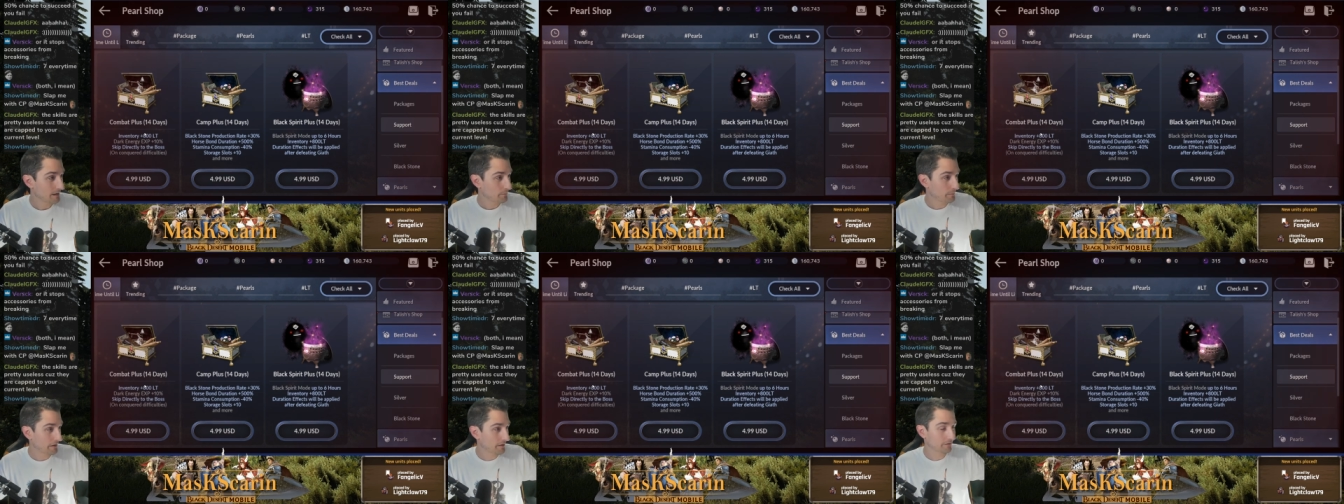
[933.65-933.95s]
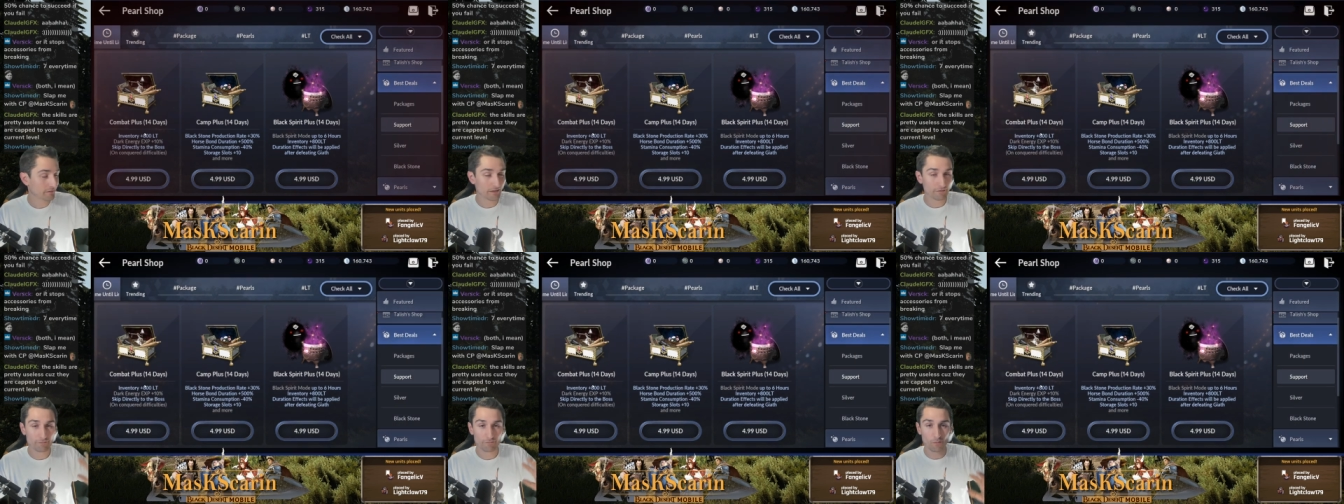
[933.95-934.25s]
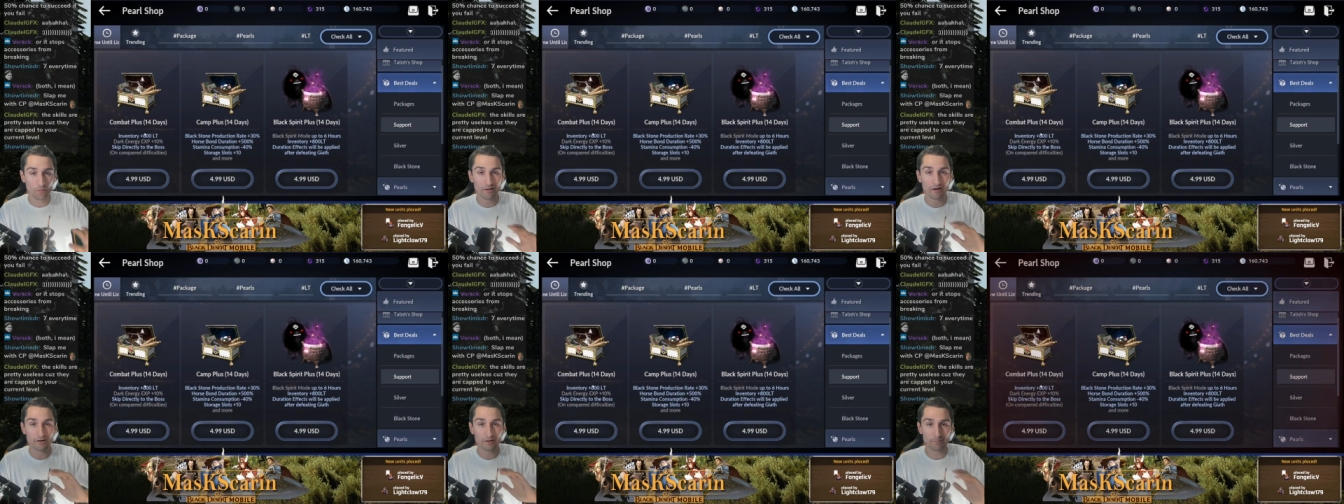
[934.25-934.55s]
Apparently,
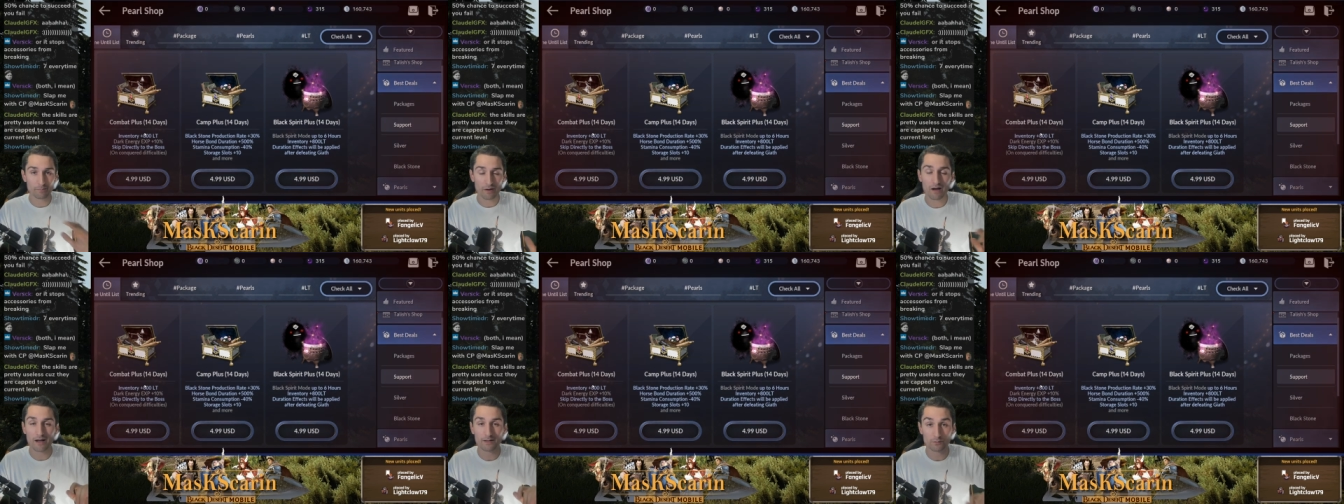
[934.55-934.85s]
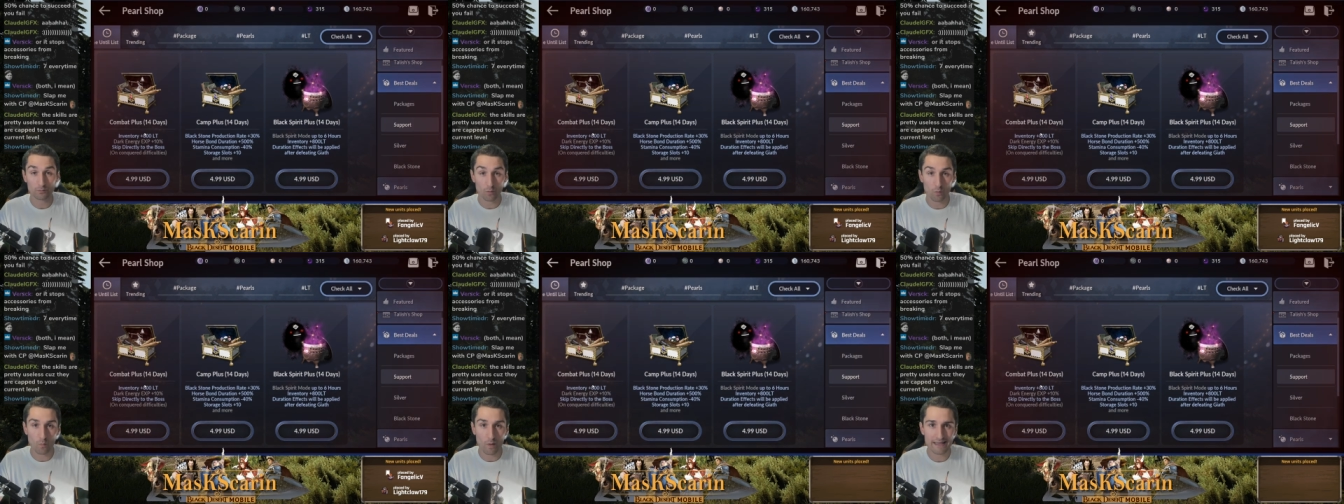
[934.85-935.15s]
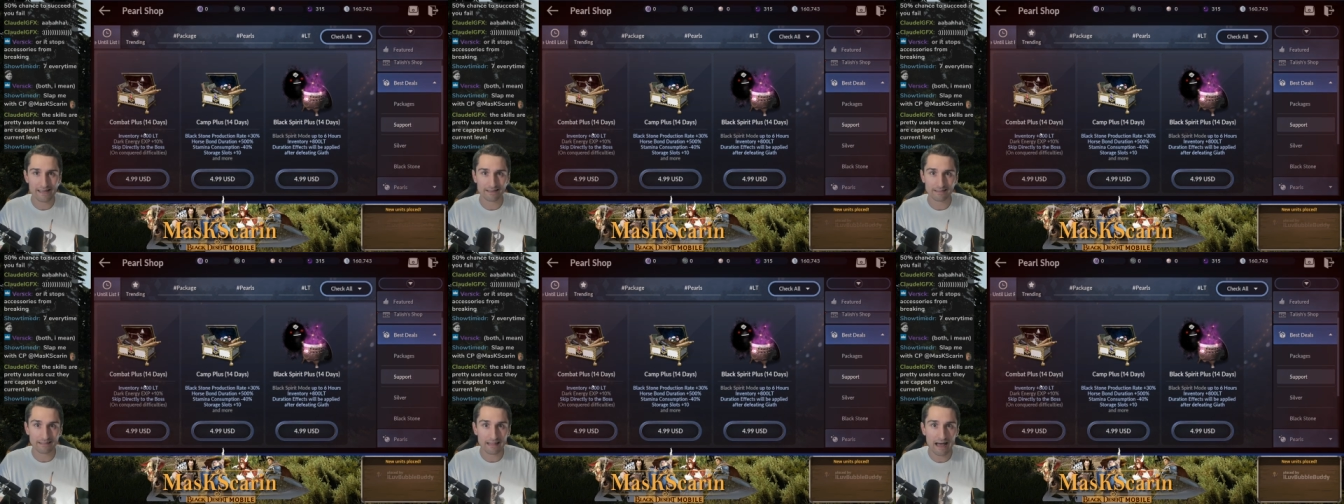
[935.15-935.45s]
400 pots
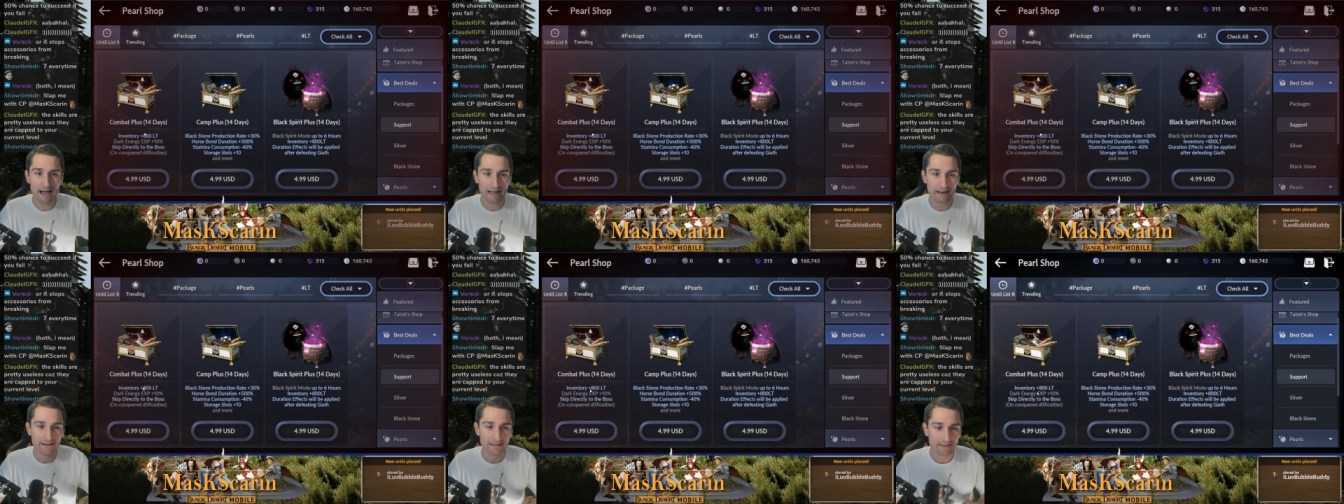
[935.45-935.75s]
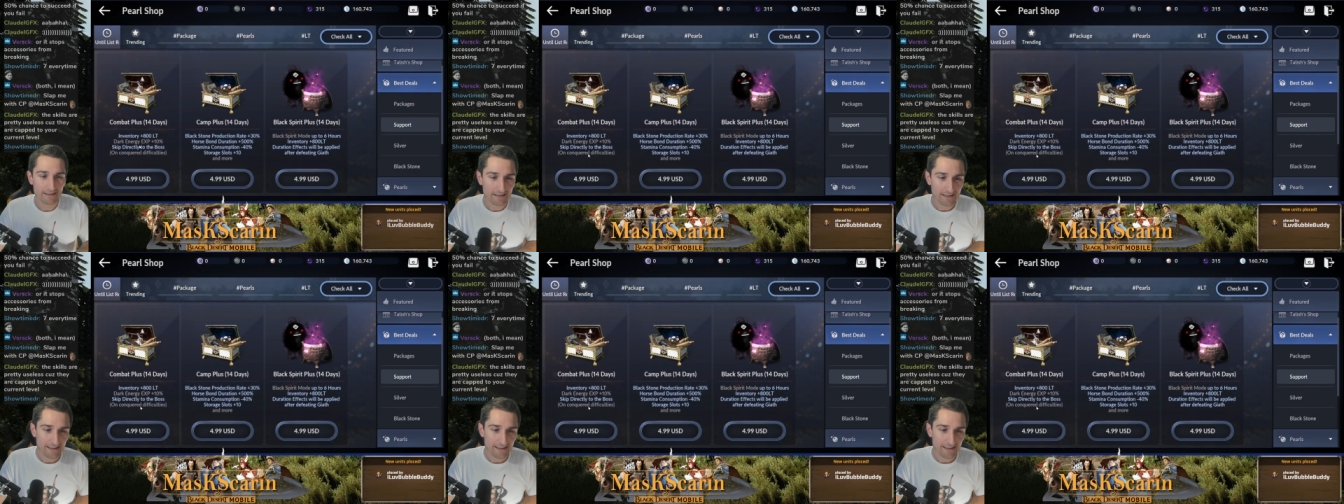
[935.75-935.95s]
weigh a lot.